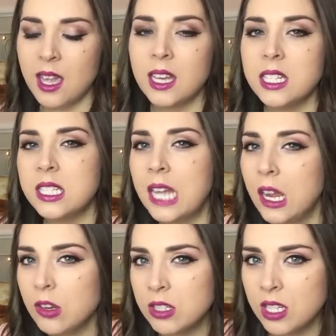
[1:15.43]
kind of
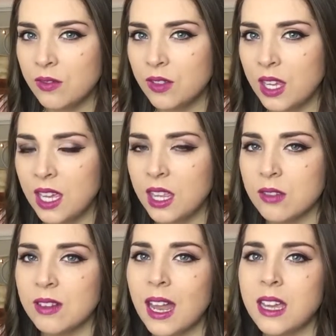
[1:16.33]
decorative thing.
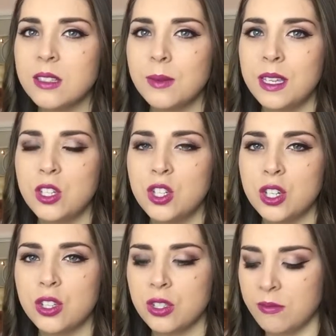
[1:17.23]
They're a nice way to
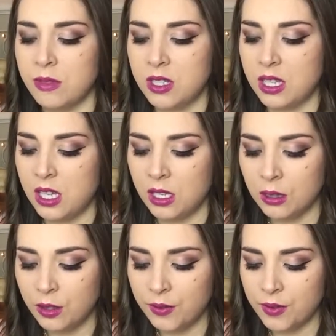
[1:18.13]
show somebody that
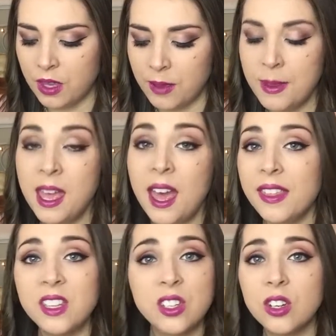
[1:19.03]
you love them
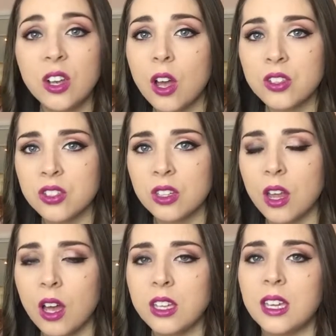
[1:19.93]
and they don't cost a
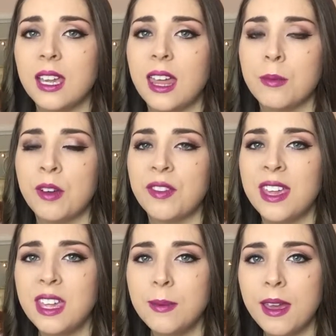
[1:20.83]
lot. You can get them off
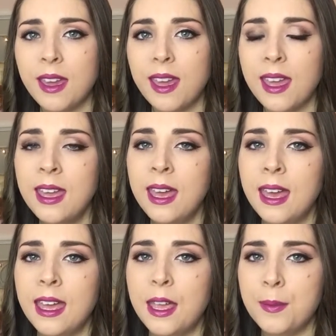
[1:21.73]
eBay
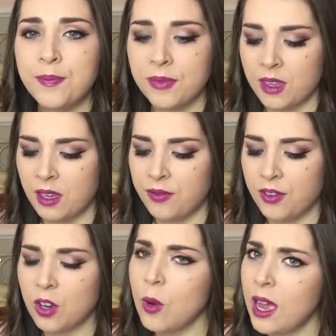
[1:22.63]

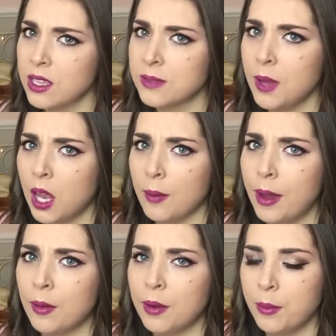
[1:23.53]
for quite a small
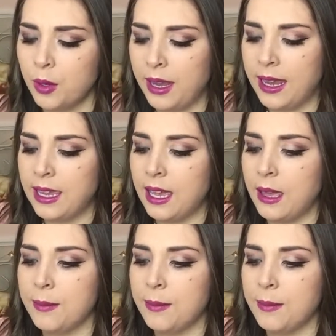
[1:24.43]
amount of money.